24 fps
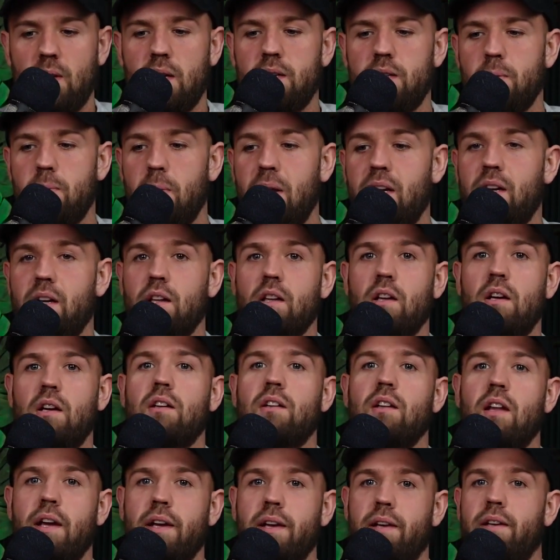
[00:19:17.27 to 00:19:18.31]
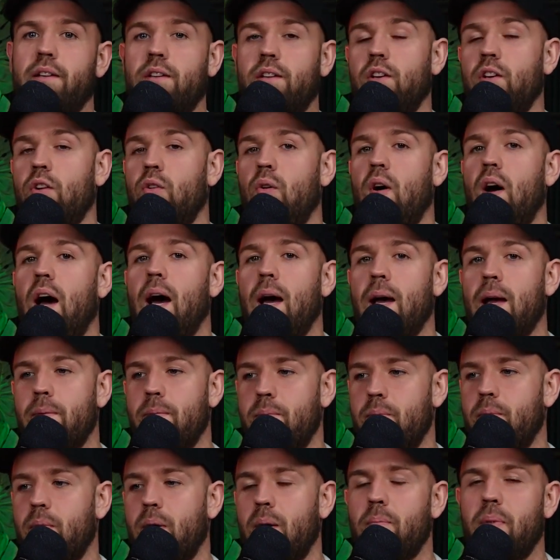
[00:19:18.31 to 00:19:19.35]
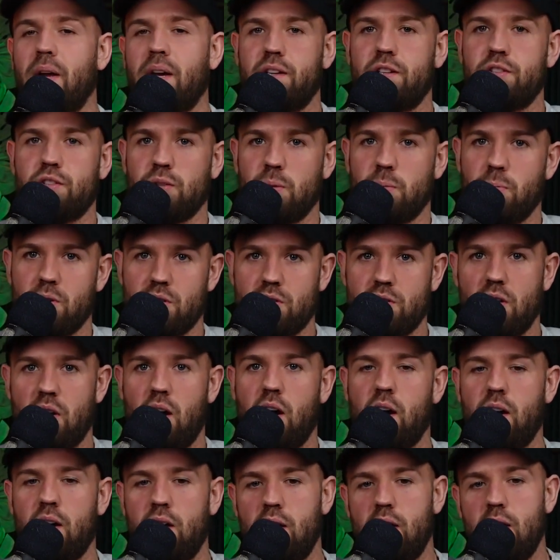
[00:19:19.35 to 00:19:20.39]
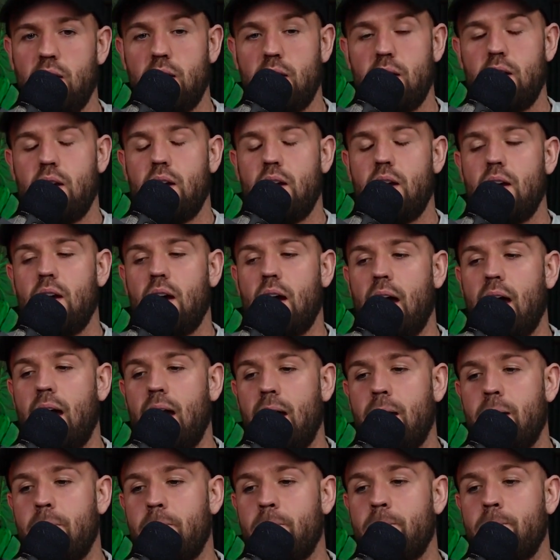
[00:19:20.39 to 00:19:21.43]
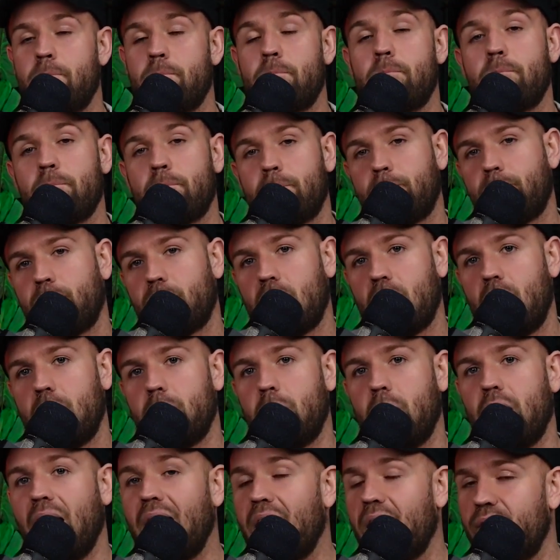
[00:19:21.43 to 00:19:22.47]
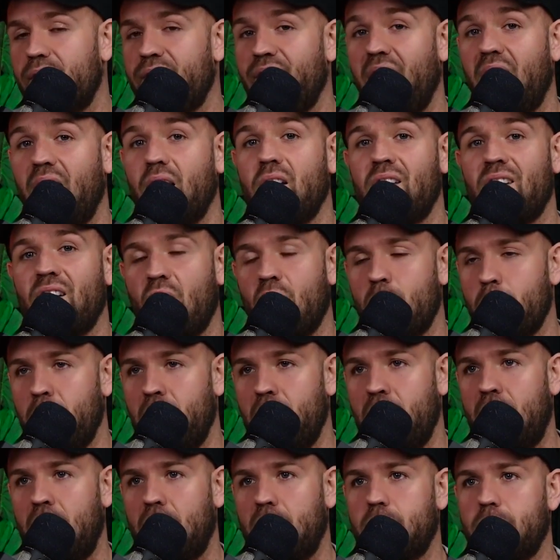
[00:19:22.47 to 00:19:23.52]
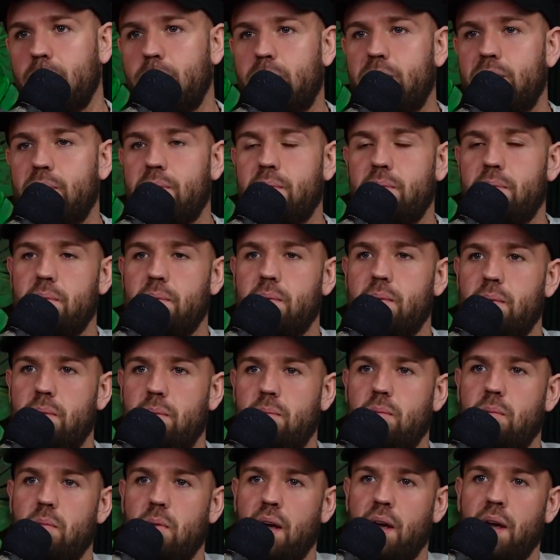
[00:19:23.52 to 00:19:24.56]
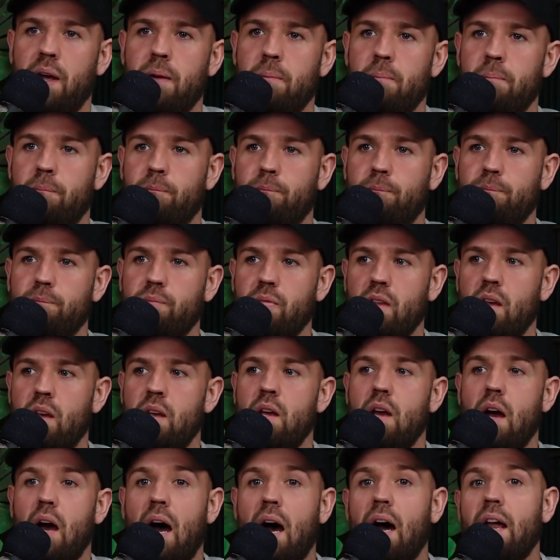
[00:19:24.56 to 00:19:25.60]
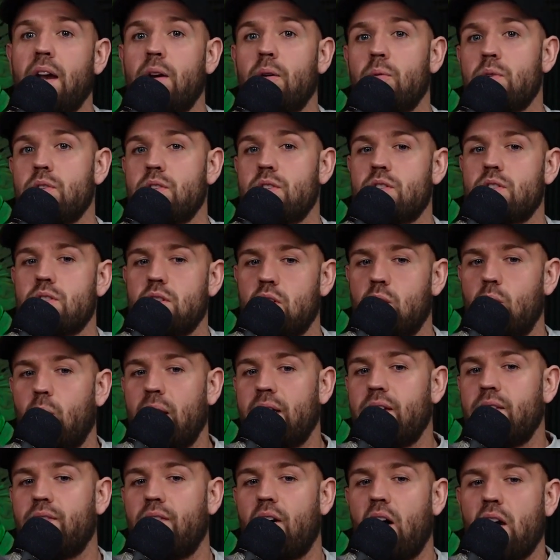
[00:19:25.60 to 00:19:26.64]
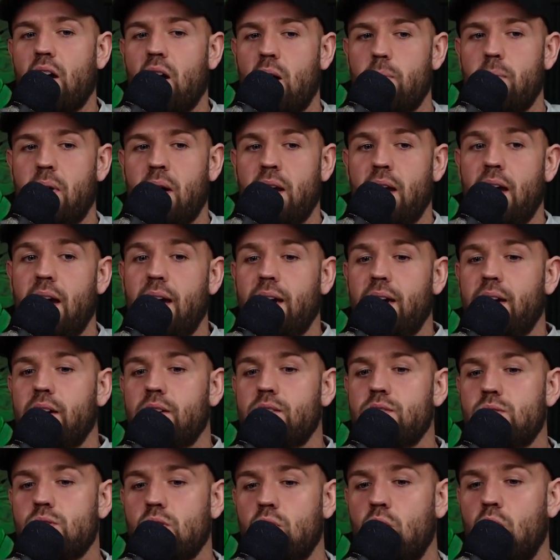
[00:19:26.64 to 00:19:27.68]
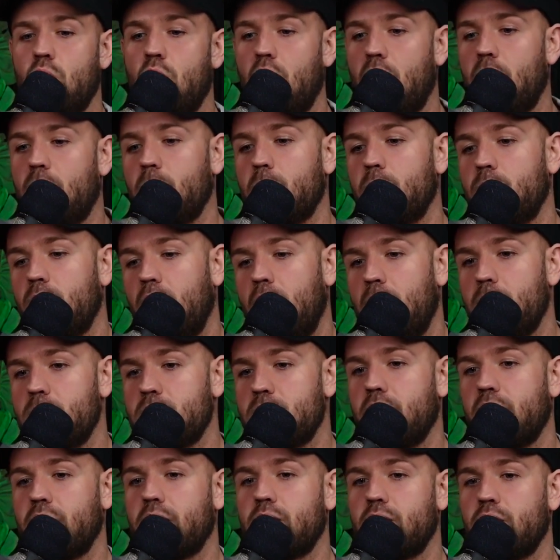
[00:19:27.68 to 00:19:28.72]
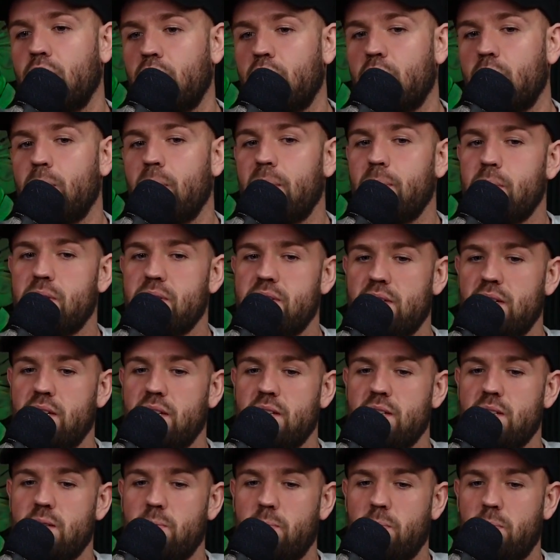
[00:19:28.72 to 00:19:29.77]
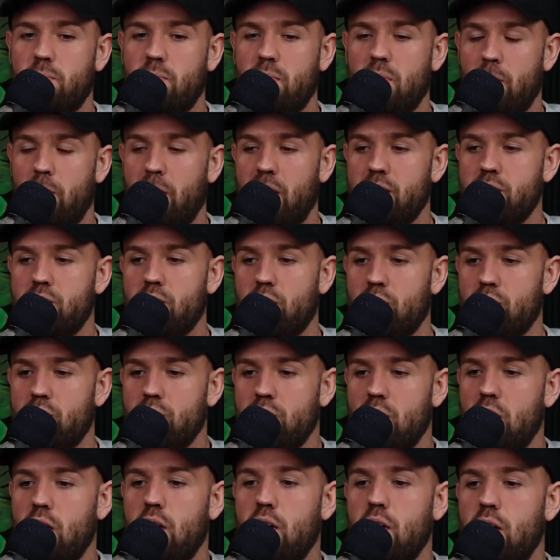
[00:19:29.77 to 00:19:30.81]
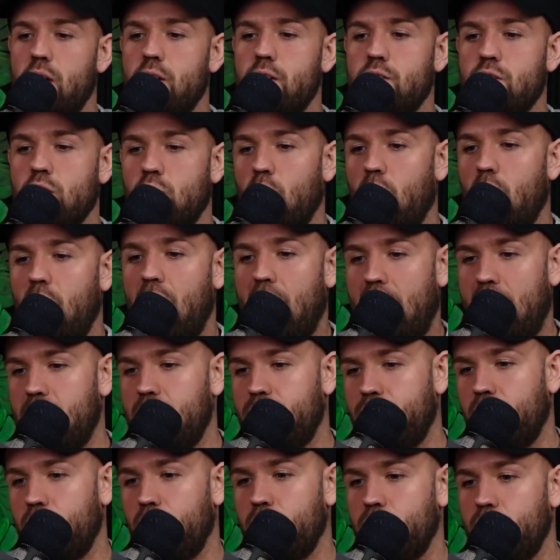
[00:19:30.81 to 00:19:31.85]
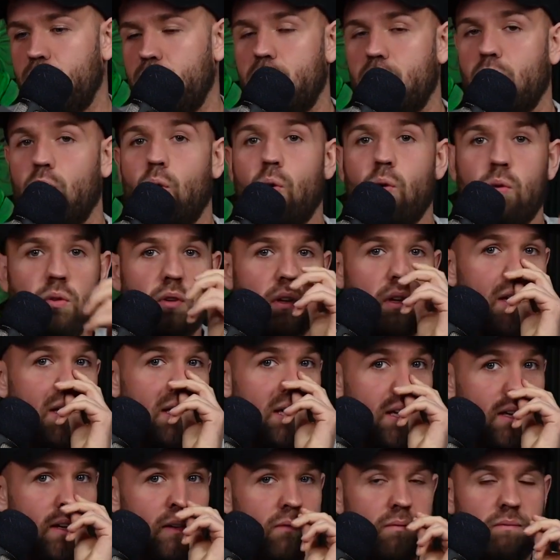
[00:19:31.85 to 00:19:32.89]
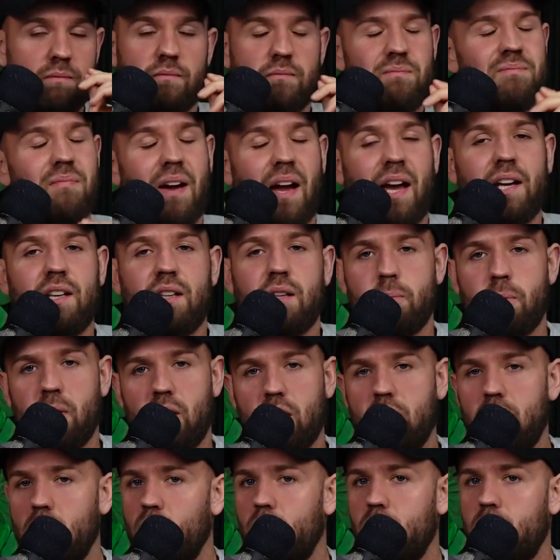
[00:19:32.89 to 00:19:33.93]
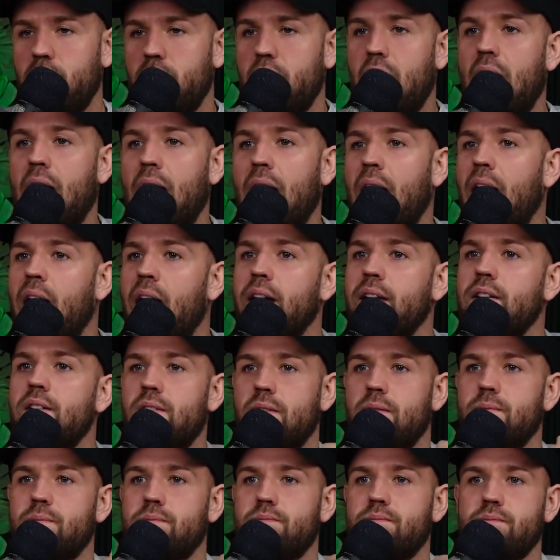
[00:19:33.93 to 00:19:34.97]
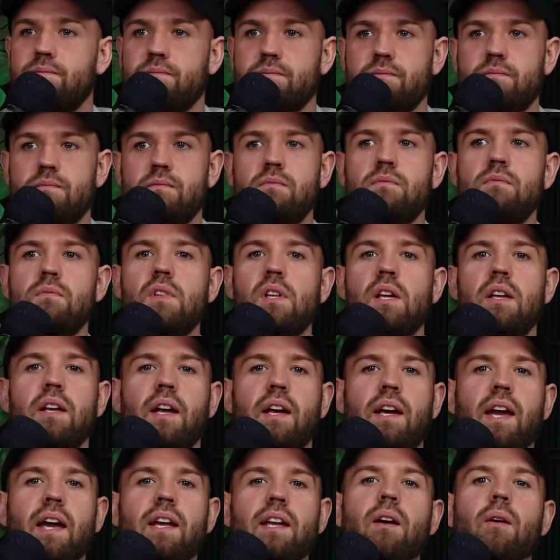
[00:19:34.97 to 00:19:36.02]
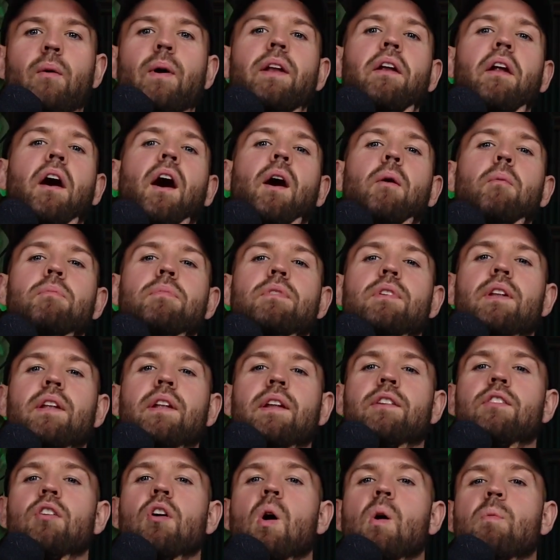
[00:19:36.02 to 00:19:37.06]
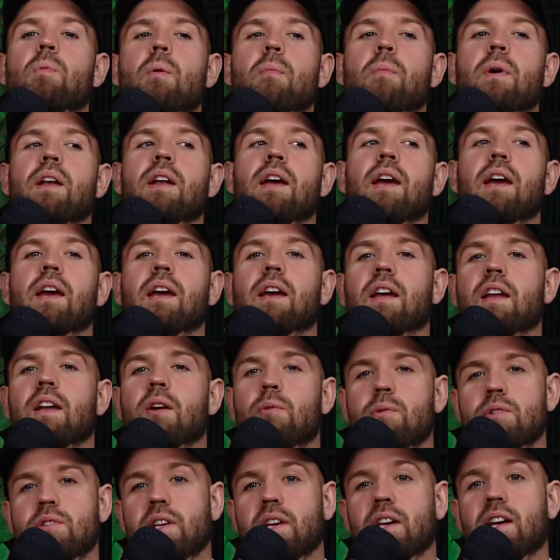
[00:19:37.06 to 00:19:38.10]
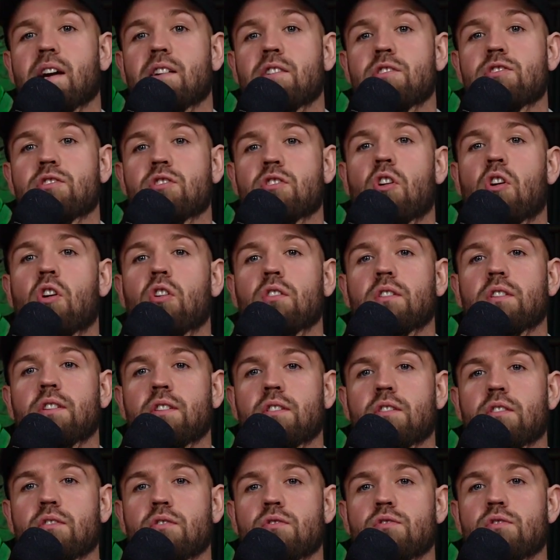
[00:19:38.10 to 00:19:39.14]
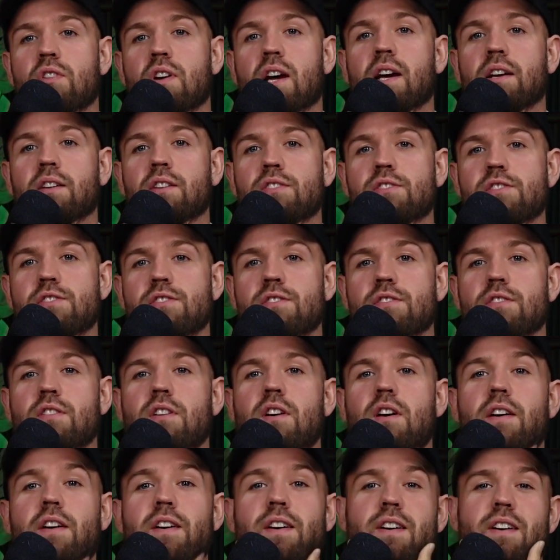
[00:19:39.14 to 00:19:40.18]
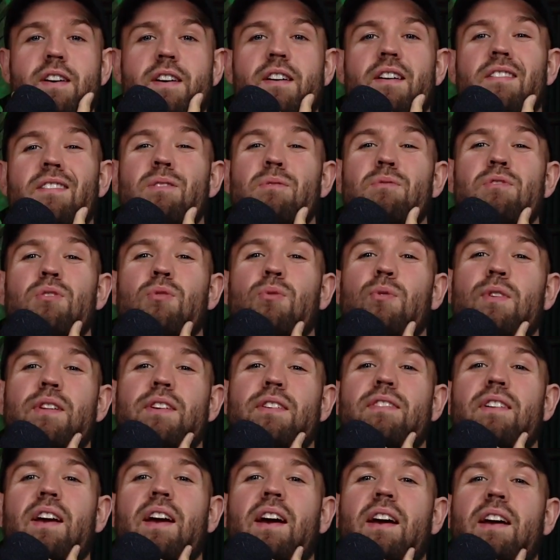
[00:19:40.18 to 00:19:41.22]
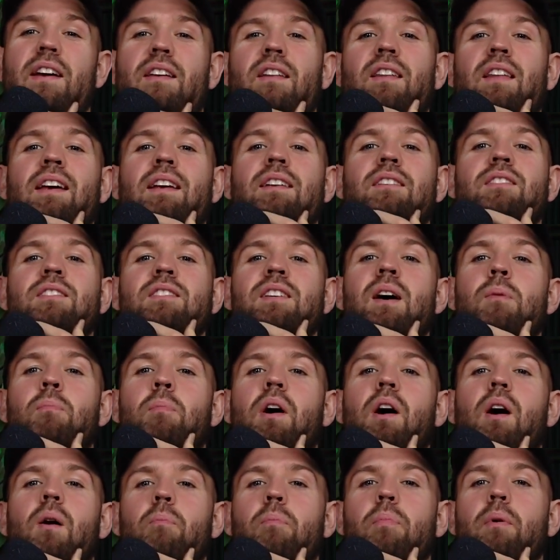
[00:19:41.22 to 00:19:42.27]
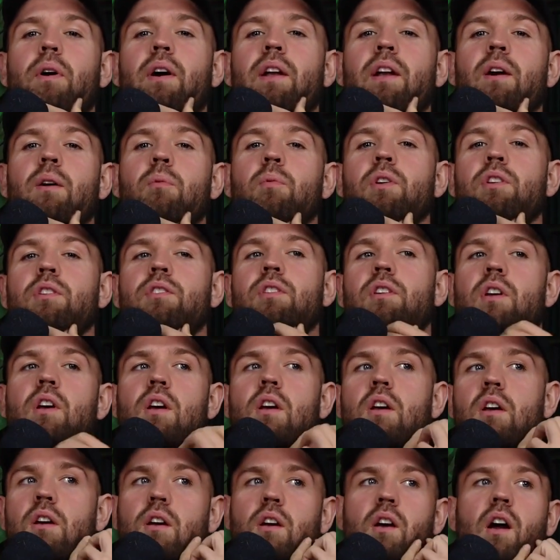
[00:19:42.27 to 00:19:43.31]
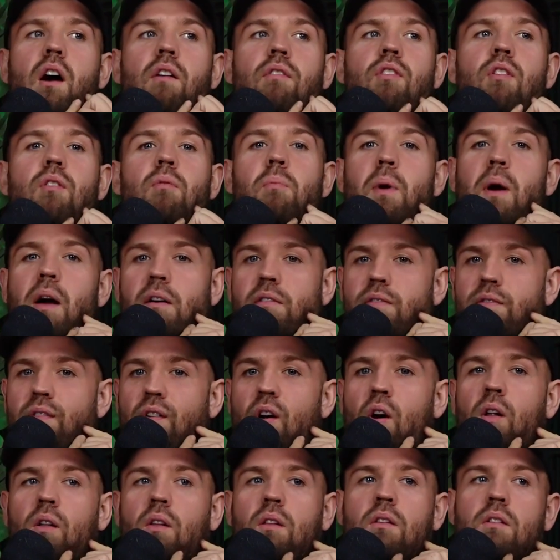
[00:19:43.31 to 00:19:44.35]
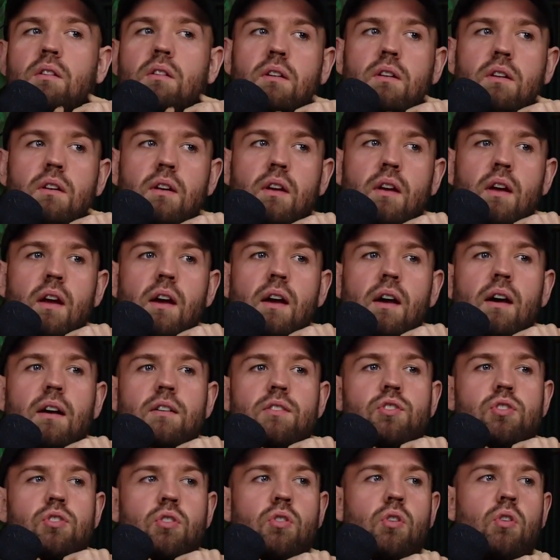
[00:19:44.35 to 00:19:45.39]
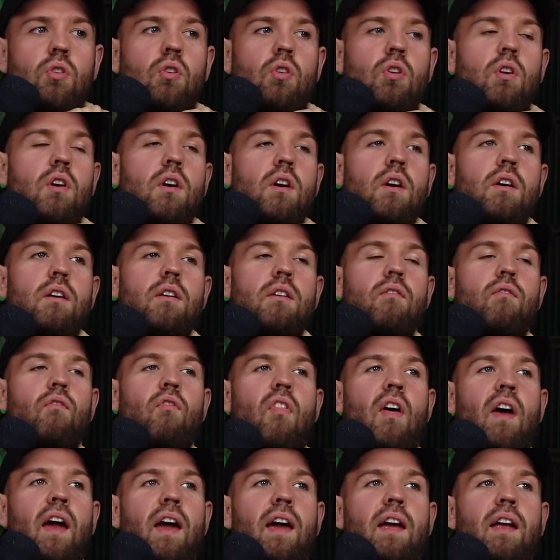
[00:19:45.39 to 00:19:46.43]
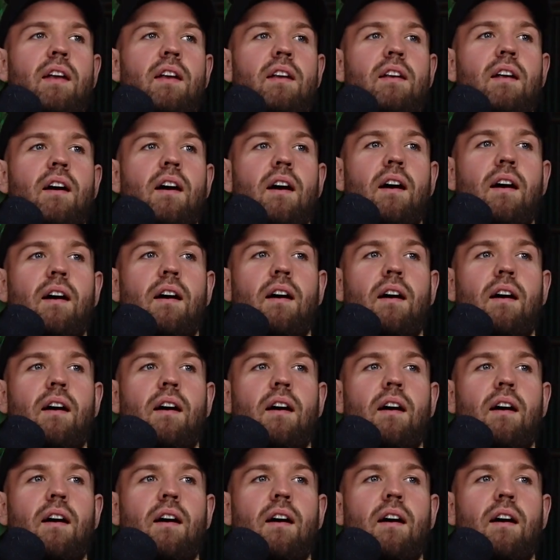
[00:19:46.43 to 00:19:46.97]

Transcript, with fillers: to make it look like, you know, I'm a big superstar. Um, but then I fell and it hurt my neck. Um, and it was quite far up my neck, so I, I was like, you're going to be able to see in this, the pictures. So I found the only item of clothing I had that kind of went up to the top of my neck, and it was like a Scotland tracksuit. It was the only thing I could like zip up and it would cover my fall. So then